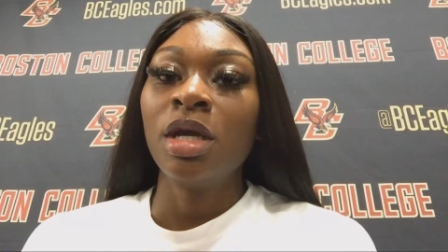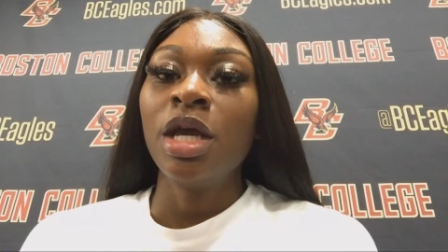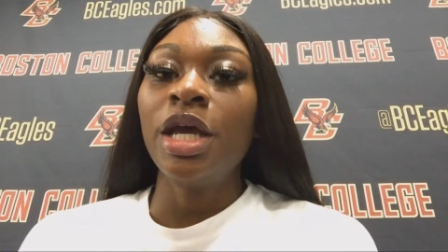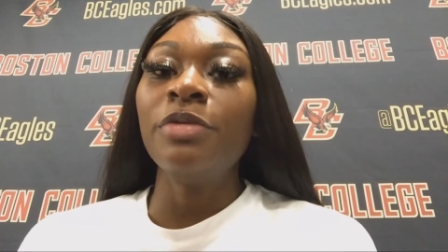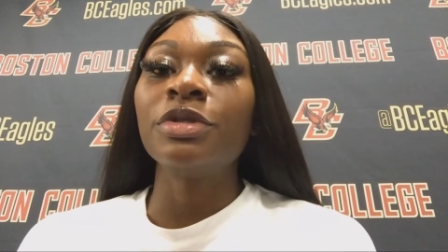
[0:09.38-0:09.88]

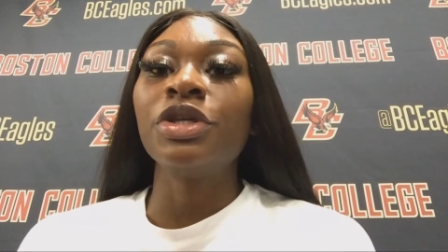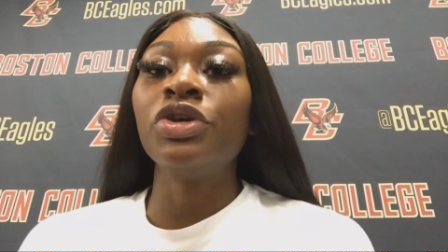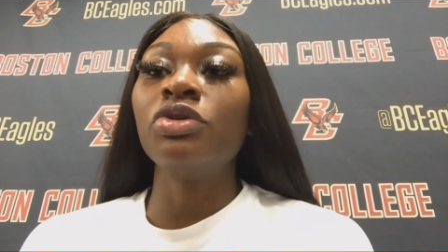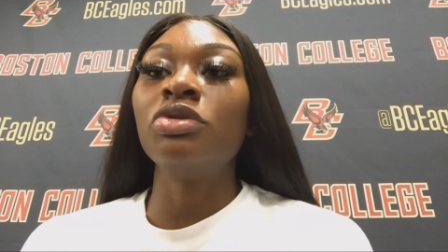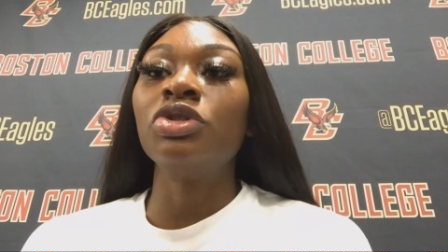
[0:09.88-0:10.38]
It was
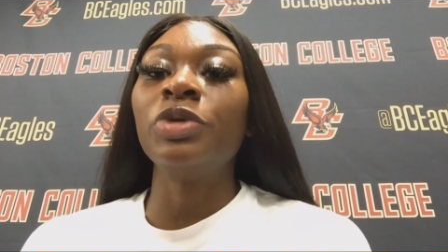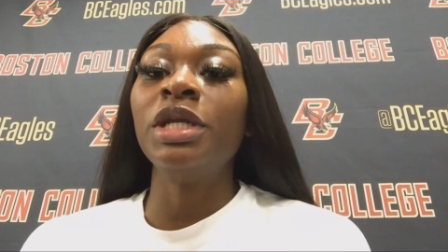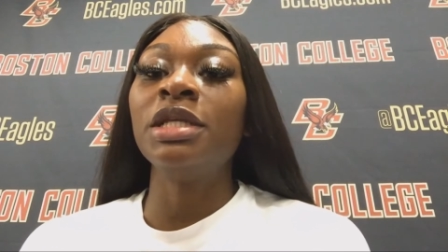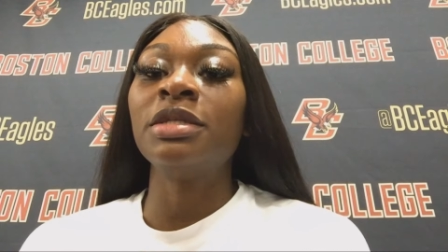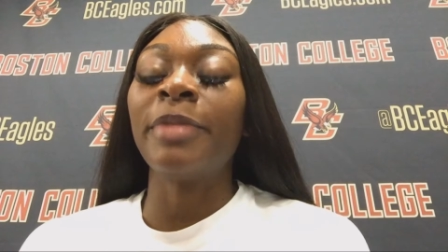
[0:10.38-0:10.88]
huge. We
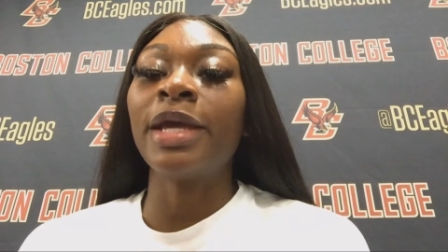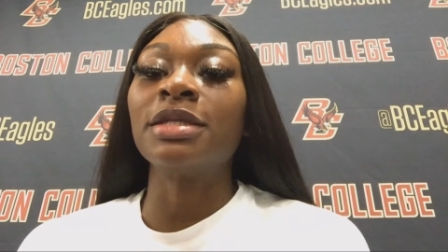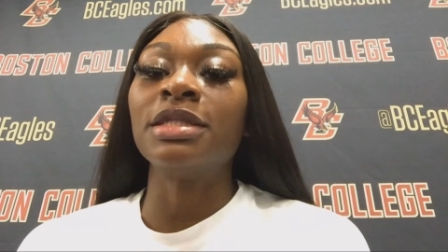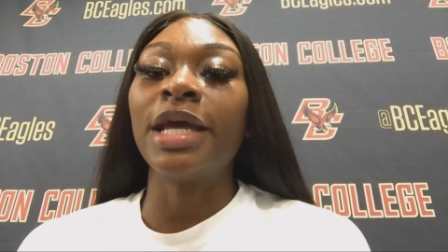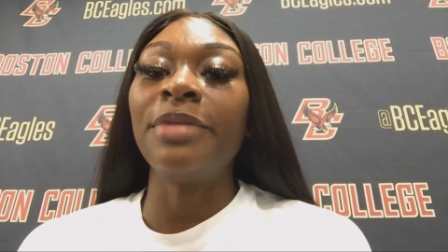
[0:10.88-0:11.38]
needed to make
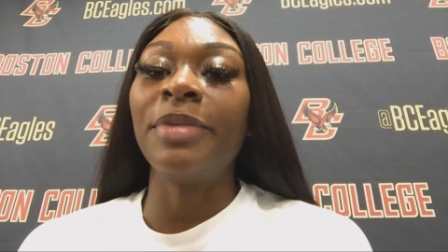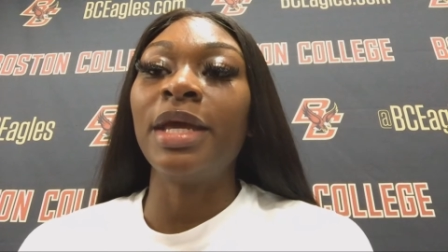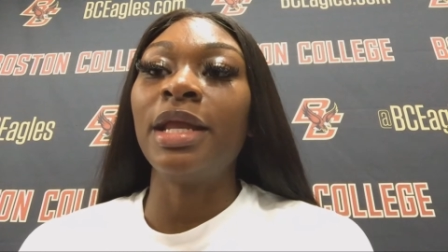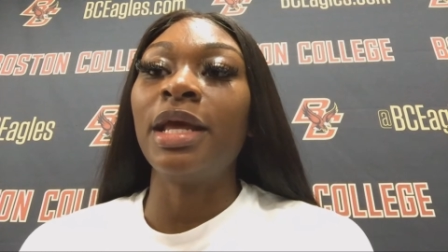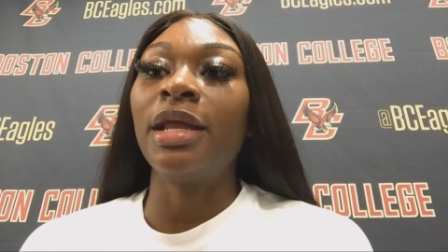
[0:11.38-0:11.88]
a
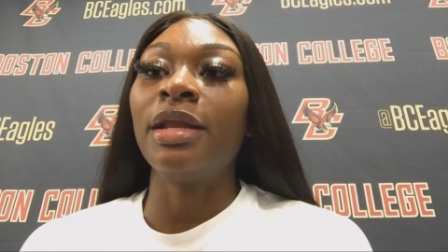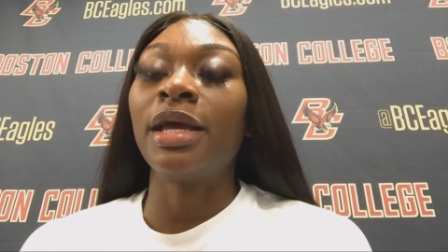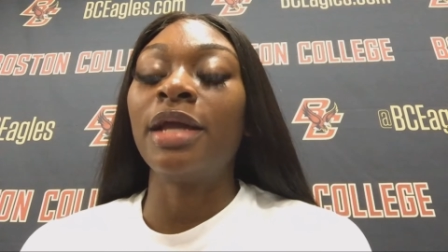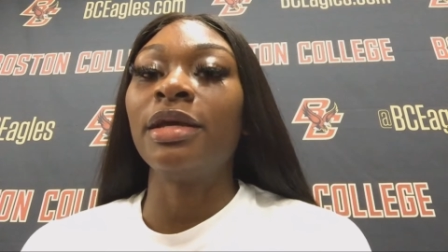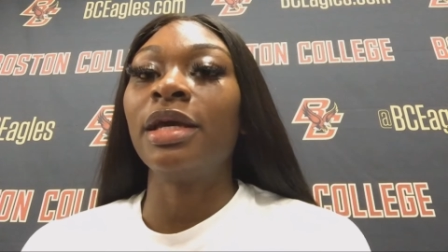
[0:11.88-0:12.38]
statement and
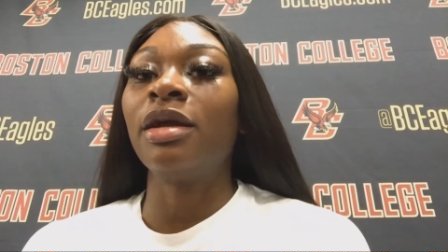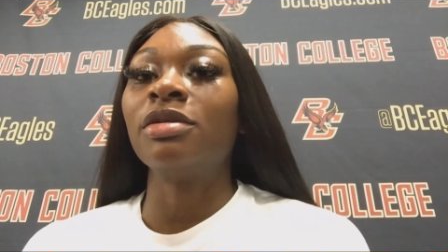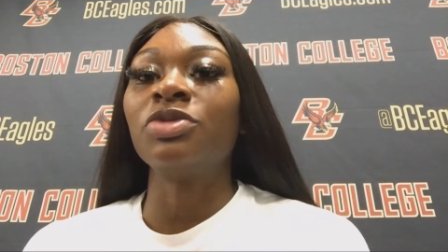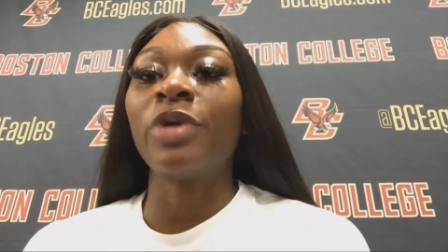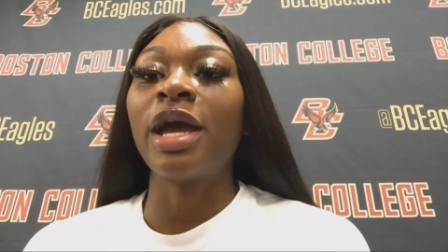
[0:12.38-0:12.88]
kind of get
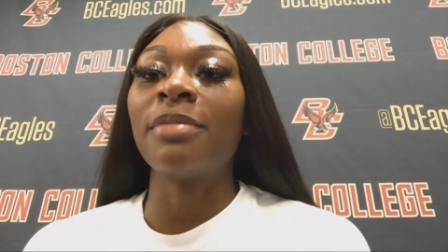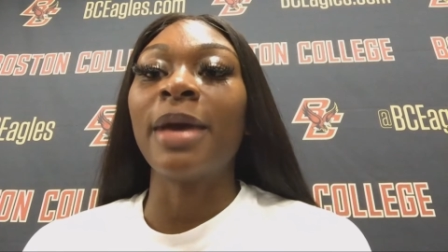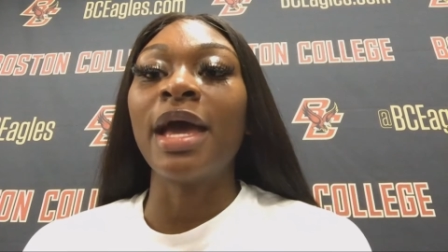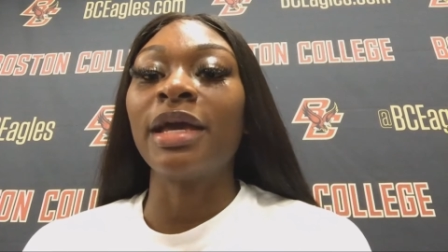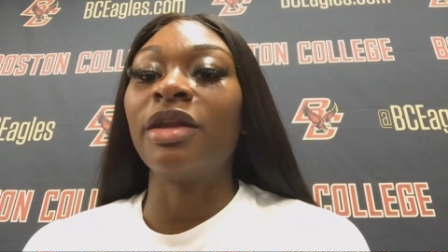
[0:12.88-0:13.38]
our swag
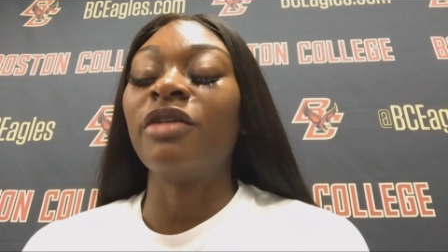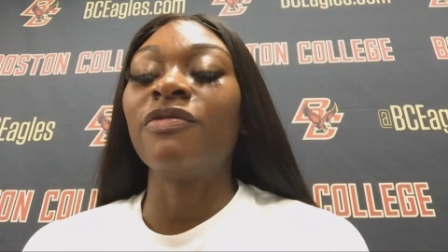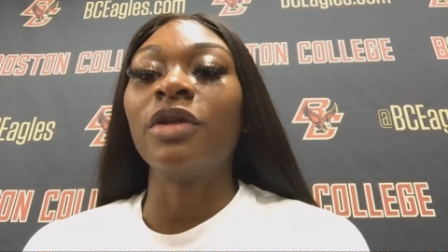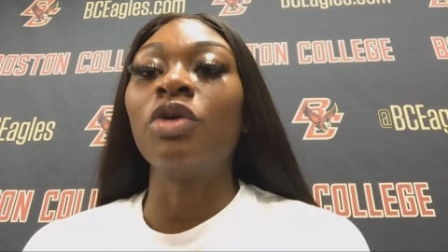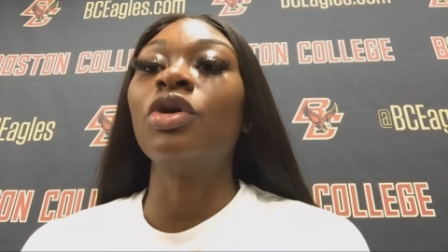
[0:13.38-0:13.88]
back, get our
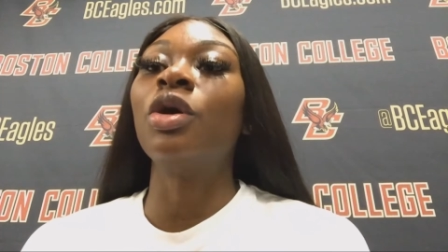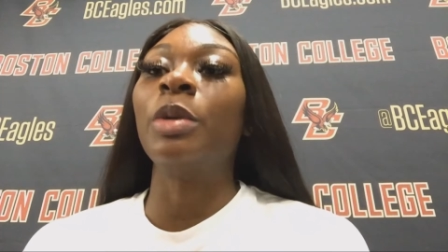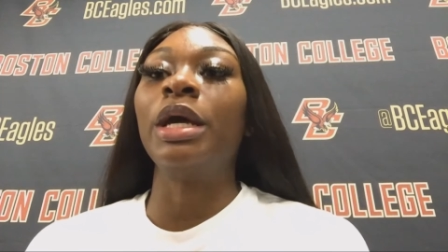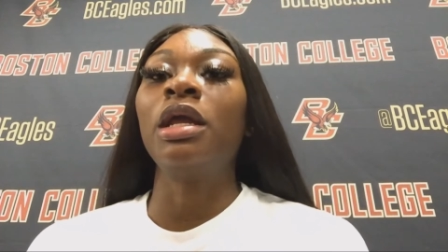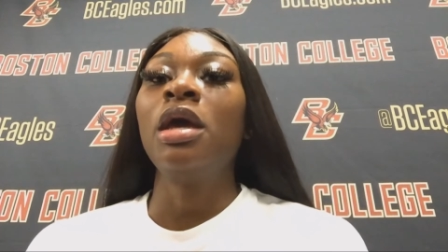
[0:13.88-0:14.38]
flow
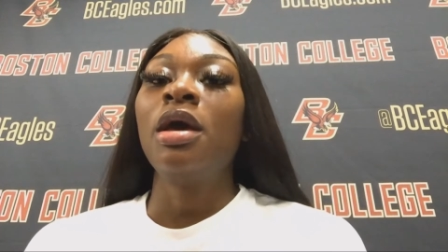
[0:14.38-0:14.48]
going,